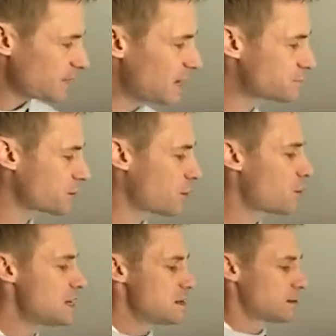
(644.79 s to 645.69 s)
And
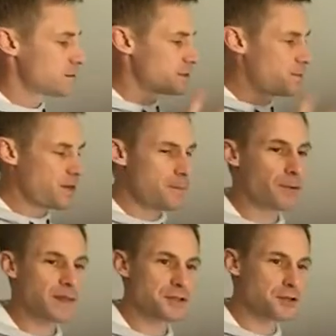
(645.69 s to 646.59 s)
so the
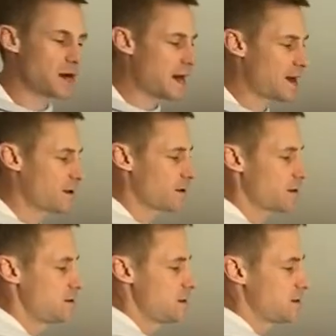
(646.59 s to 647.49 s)
people that you hire,
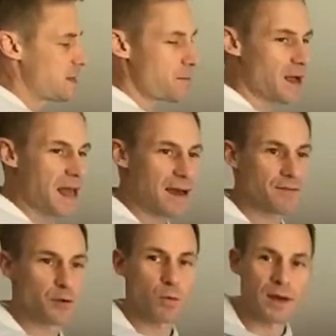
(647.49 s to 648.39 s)
they might
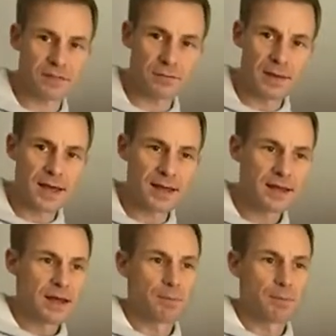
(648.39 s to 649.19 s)
have the resume,